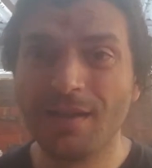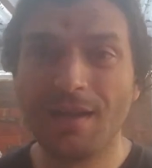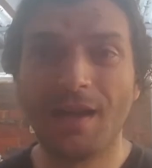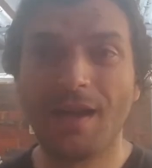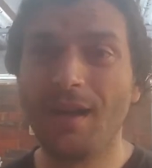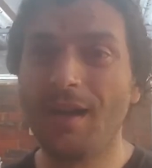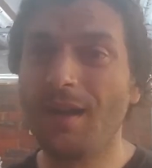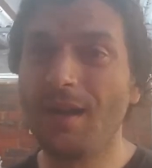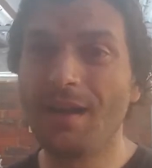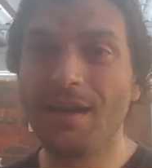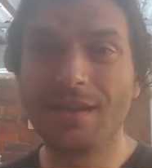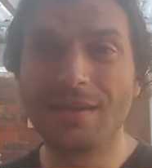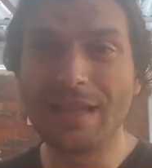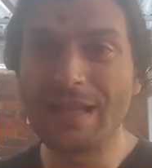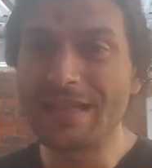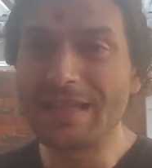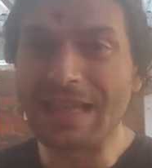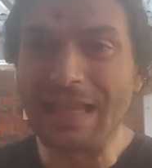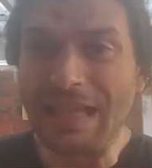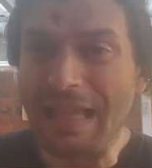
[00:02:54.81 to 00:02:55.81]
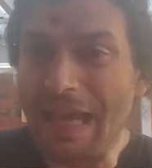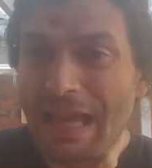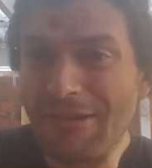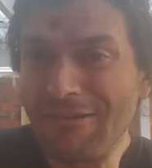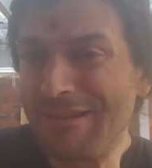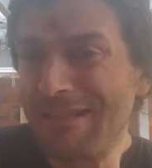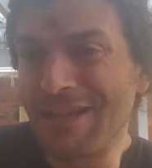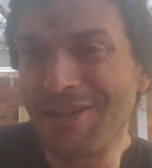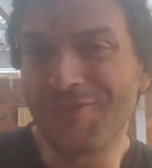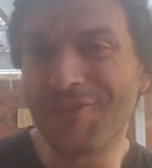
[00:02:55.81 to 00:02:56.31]
less
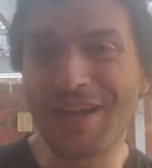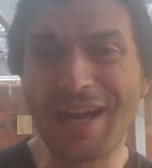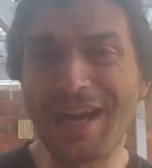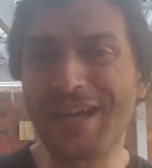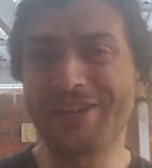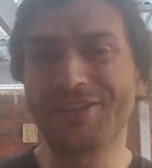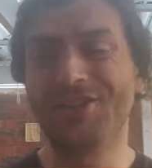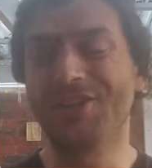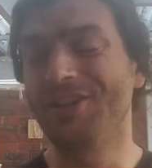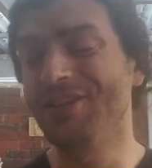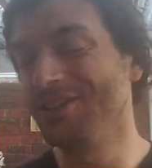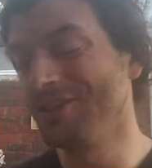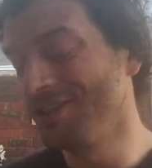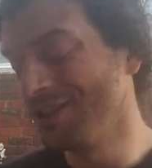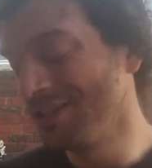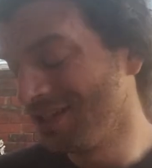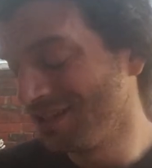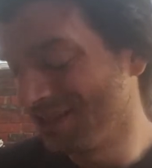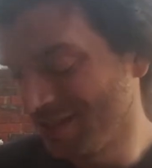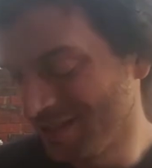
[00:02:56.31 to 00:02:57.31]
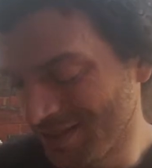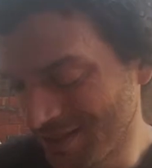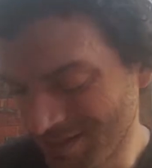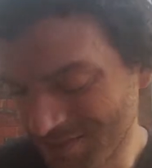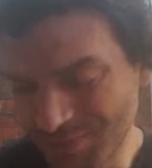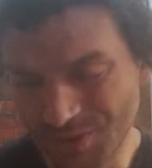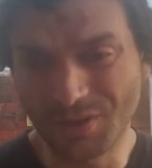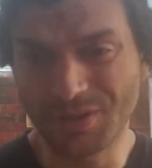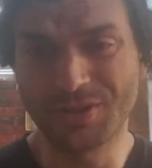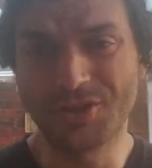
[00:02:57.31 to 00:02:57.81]
cloud cover, I don't know,
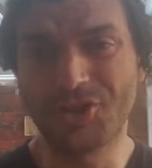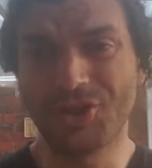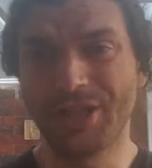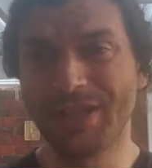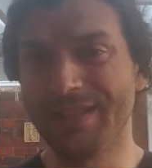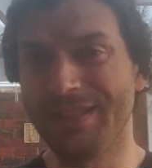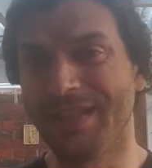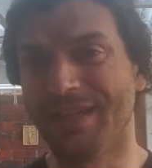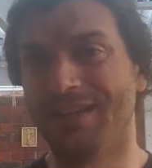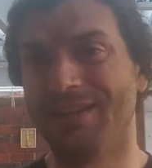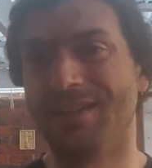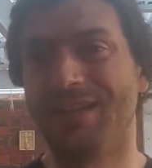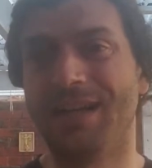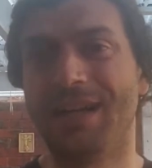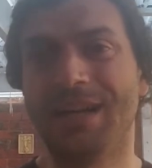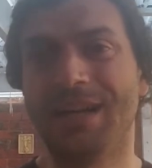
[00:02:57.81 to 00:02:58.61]
talking shit now.